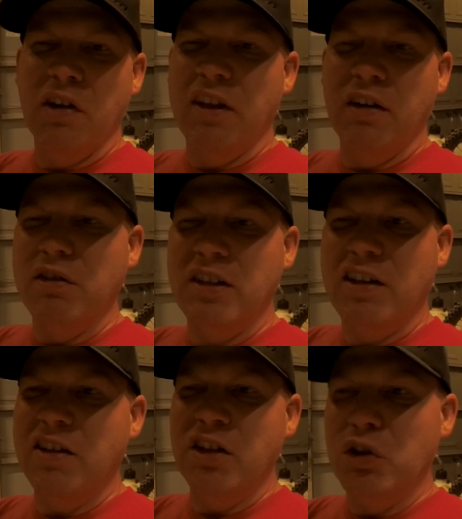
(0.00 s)
They don't
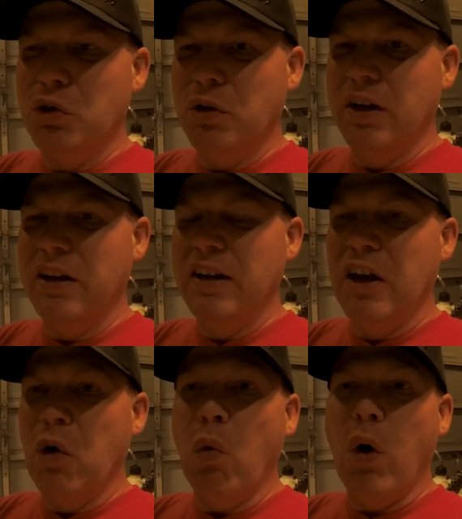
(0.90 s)
tell you and
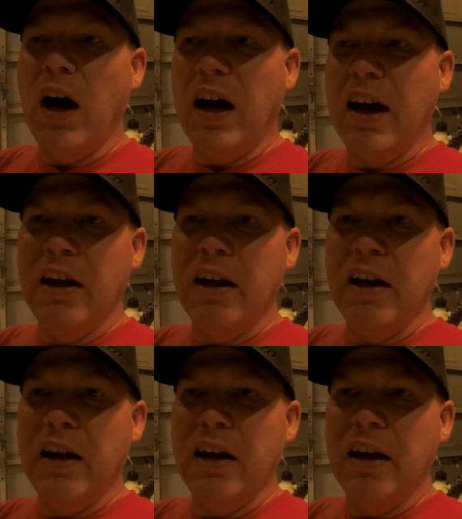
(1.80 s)
why,